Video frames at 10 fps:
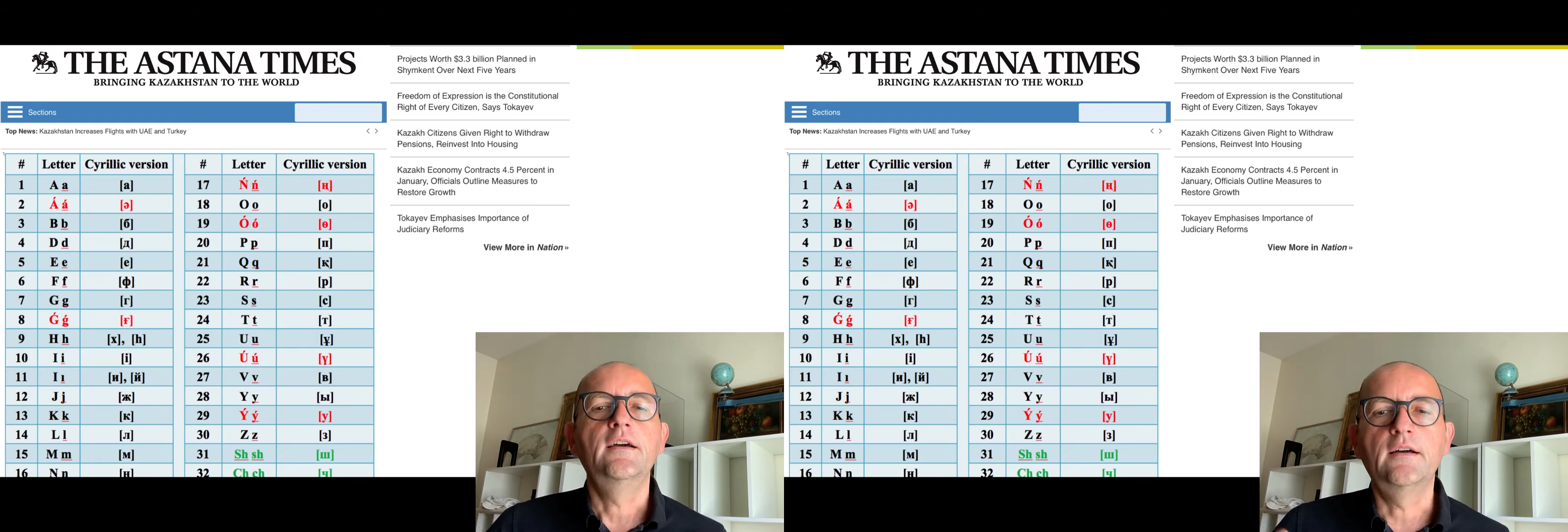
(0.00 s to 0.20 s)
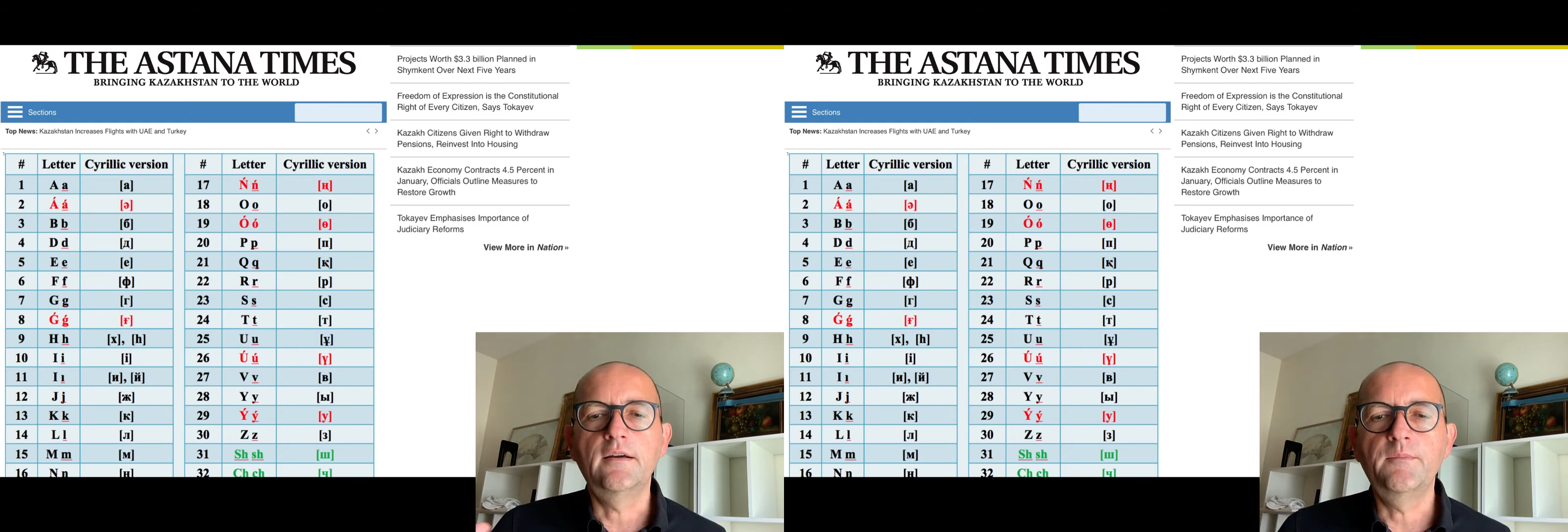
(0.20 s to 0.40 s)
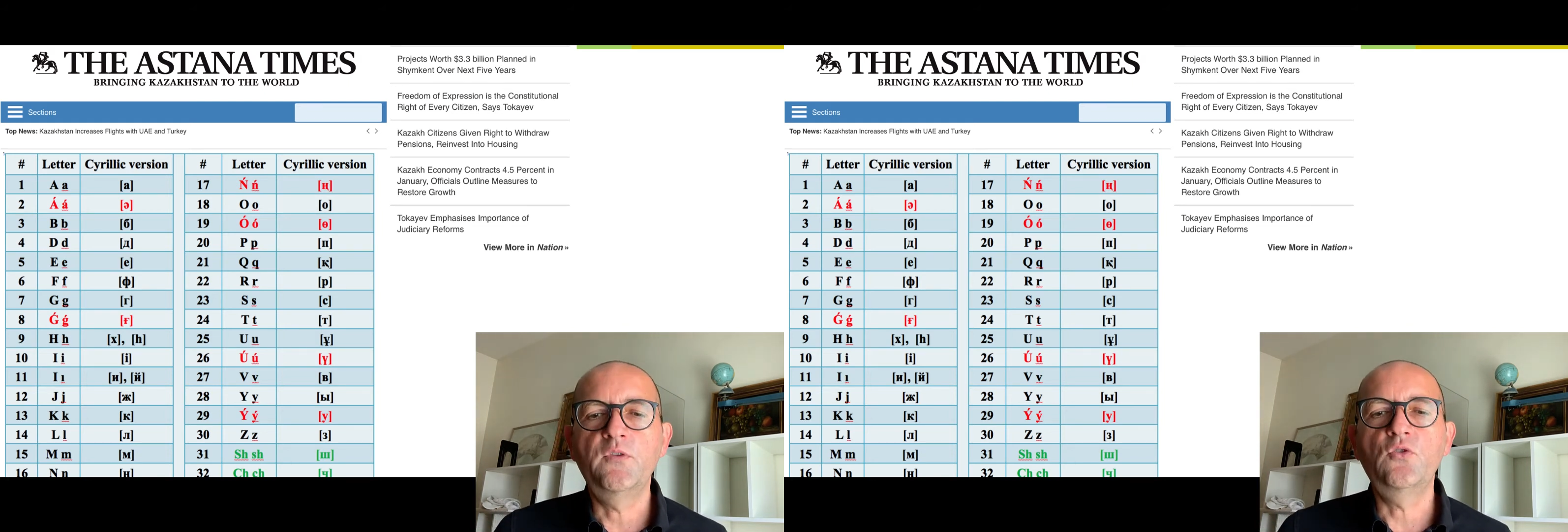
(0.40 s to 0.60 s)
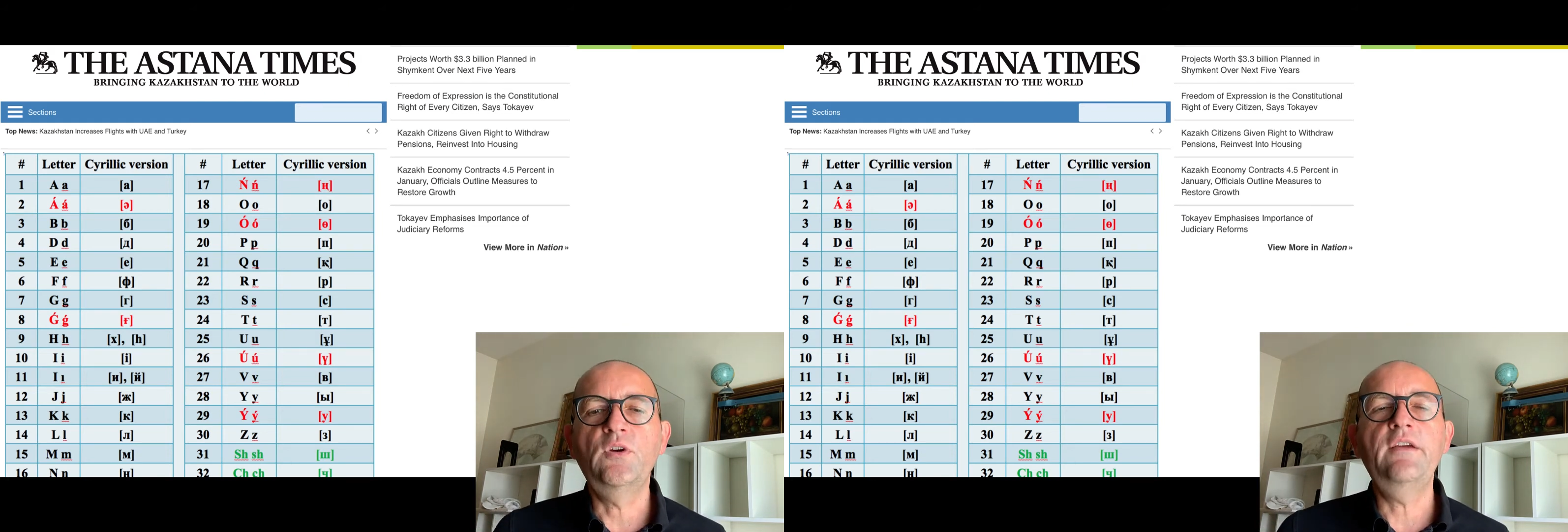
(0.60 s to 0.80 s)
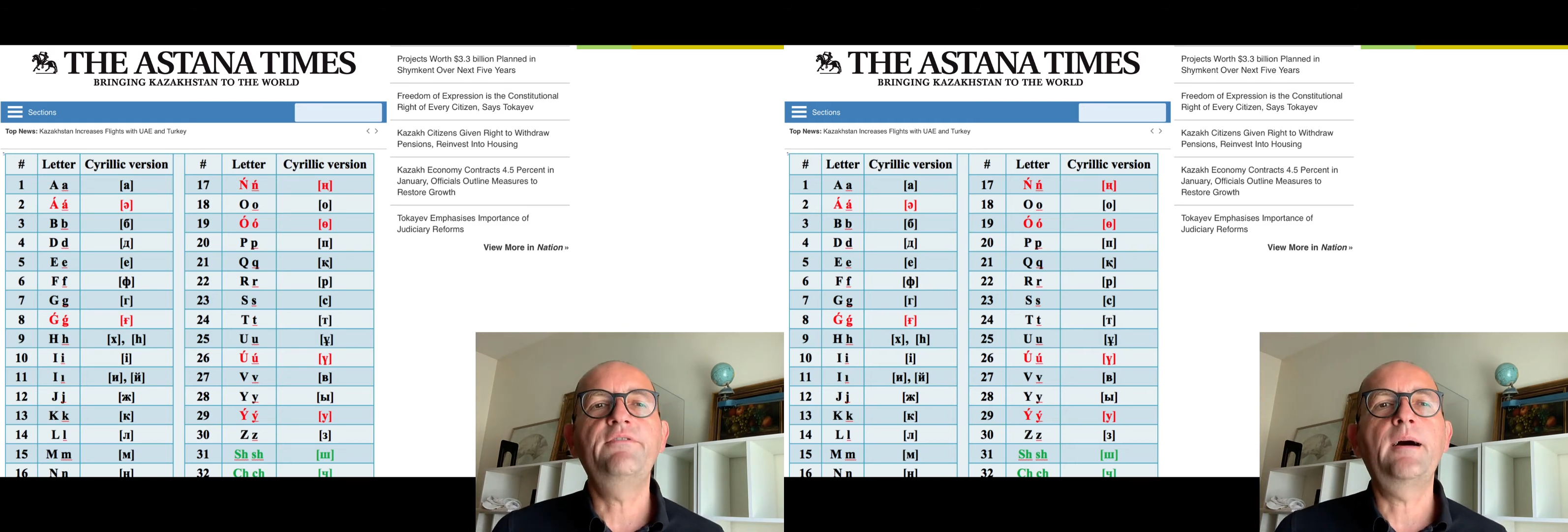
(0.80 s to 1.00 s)
to
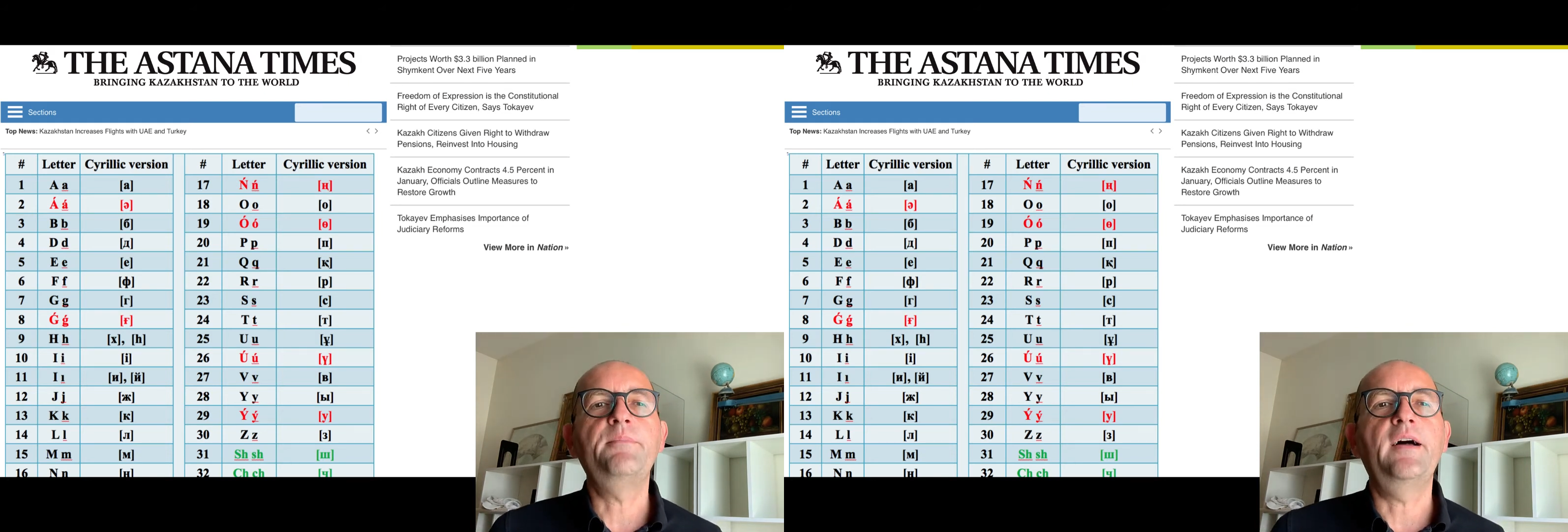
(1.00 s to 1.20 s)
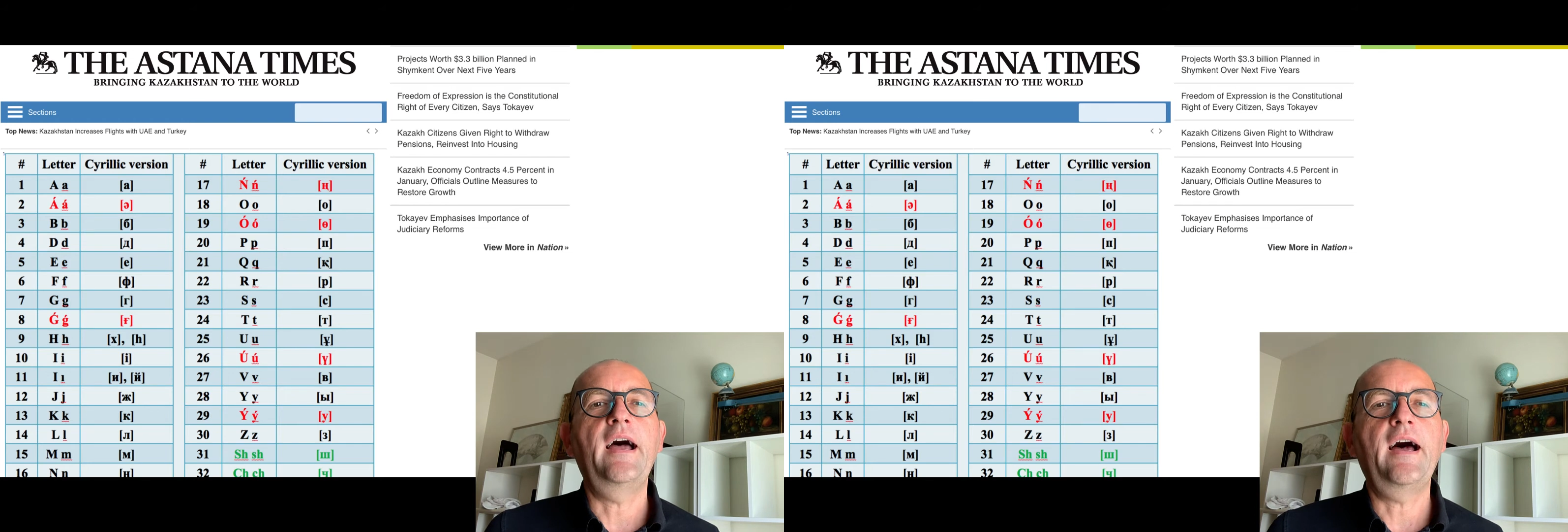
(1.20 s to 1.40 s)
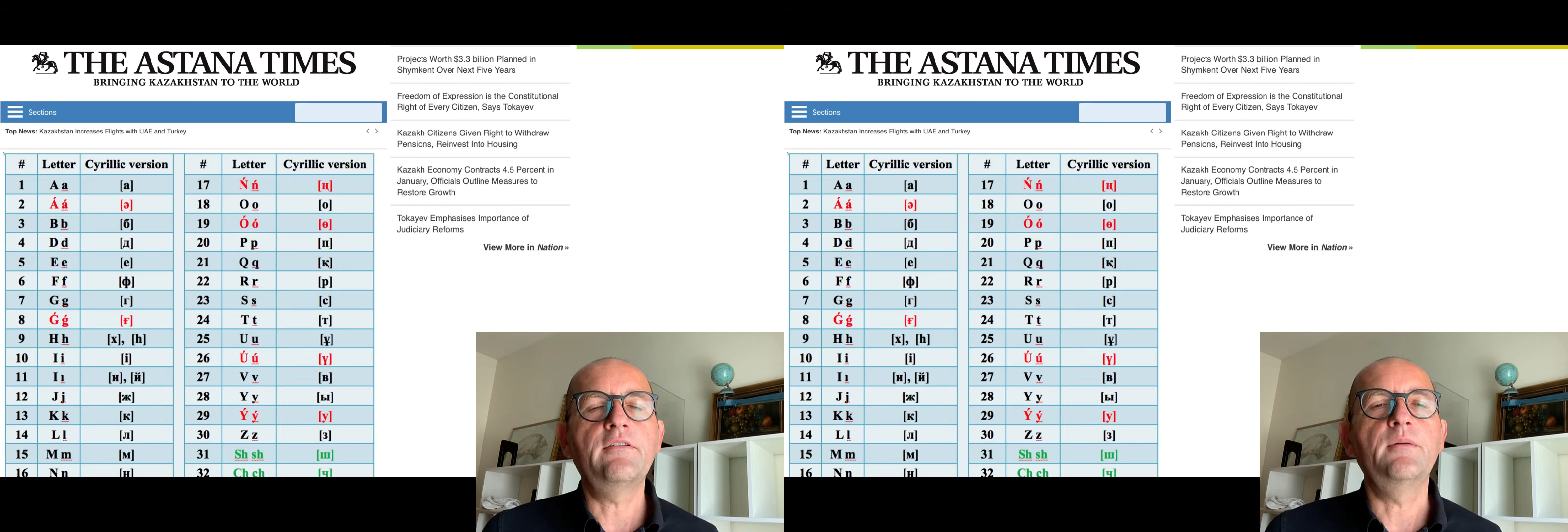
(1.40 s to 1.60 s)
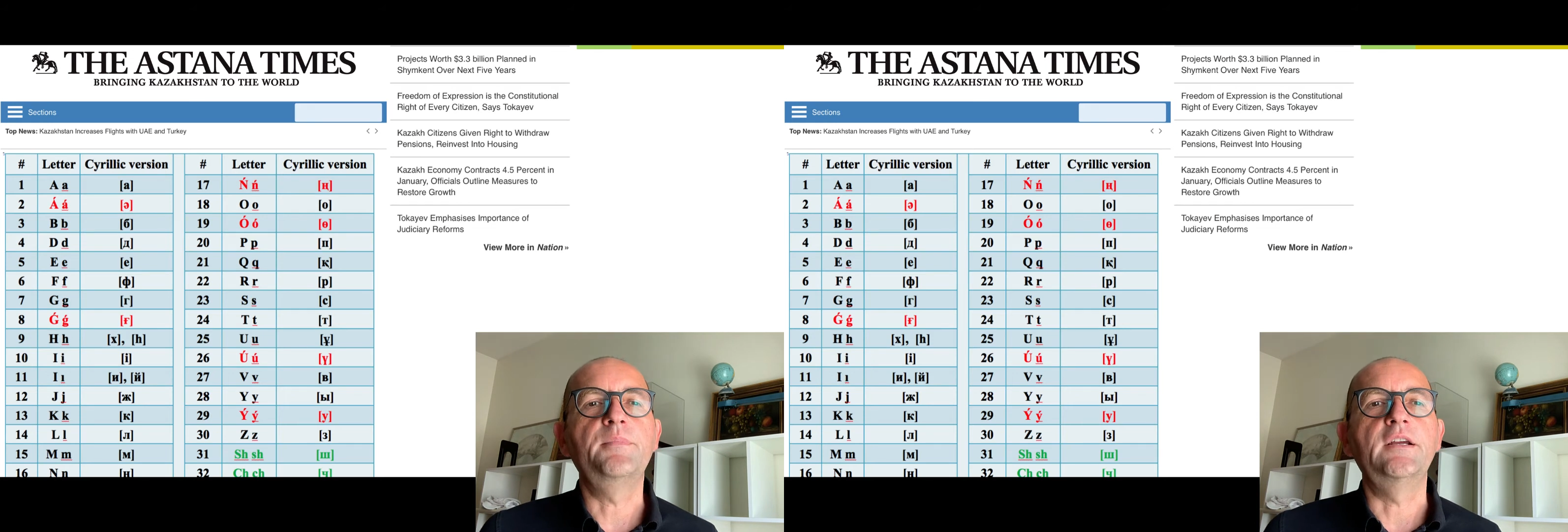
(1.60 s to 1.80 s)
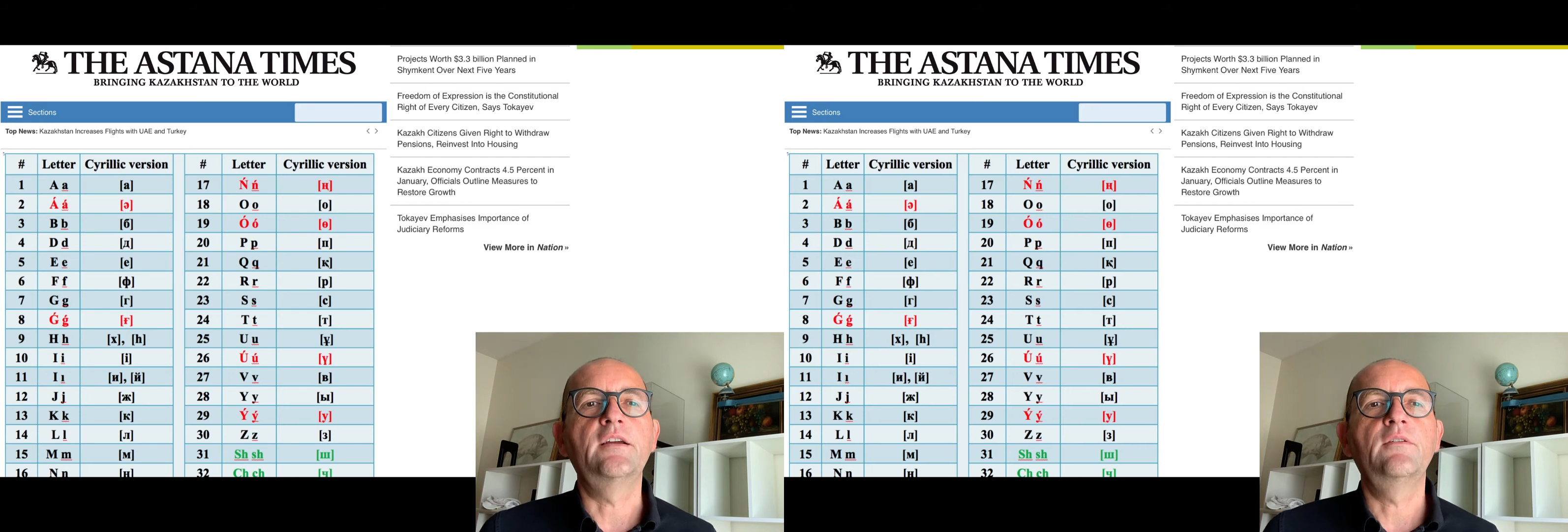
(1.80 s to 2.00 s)
give up
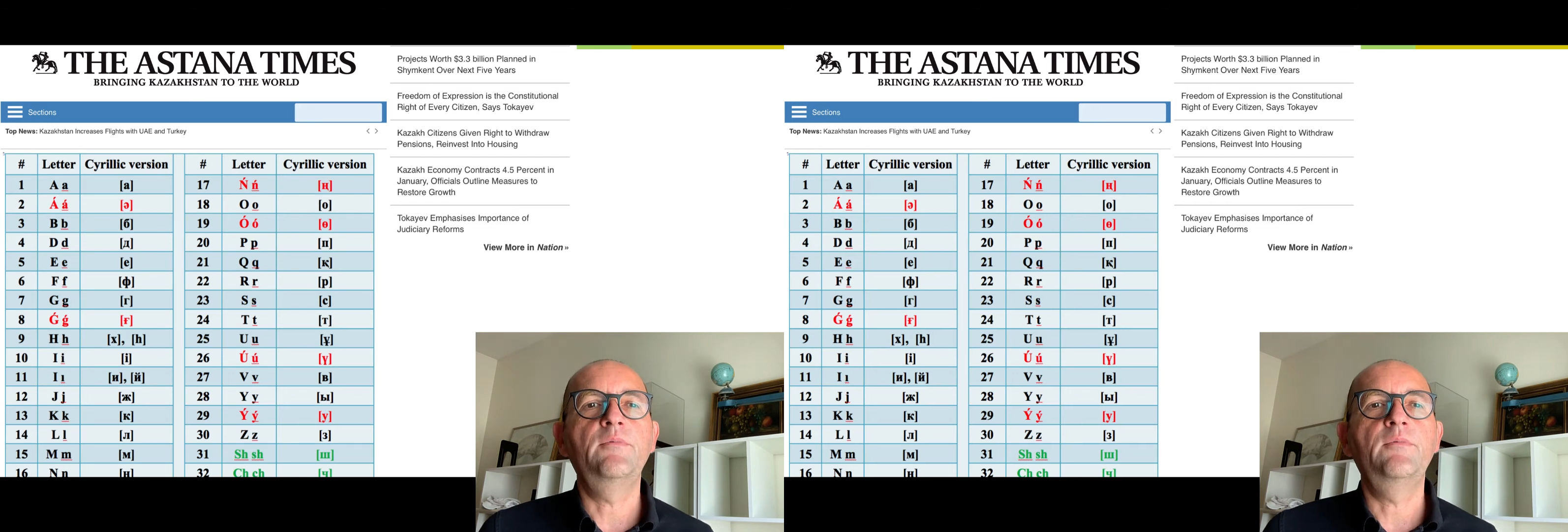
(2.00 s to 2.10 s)
Arabic,